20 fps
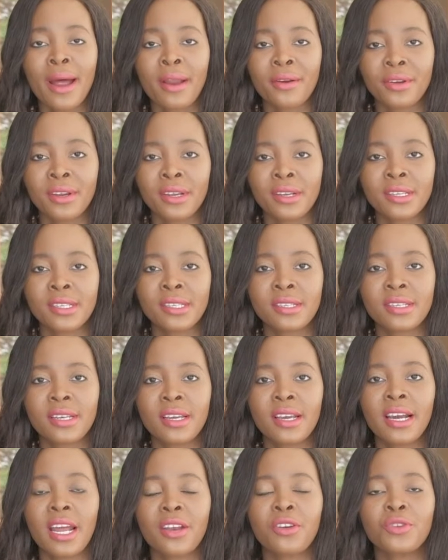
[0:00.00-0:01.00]
barriers
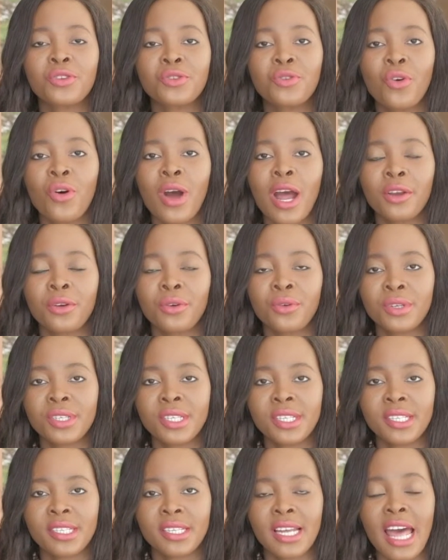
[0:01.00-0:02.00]
cannot go
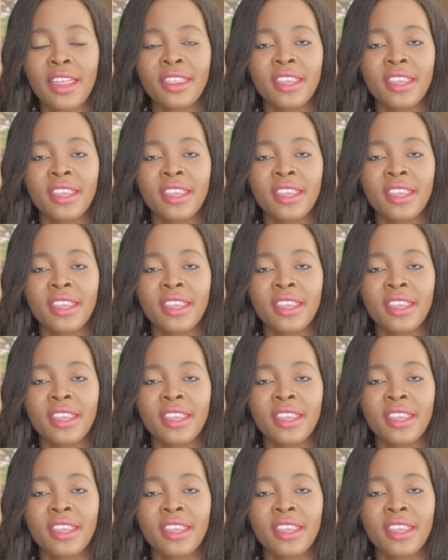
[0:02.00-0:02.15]
unnoticed.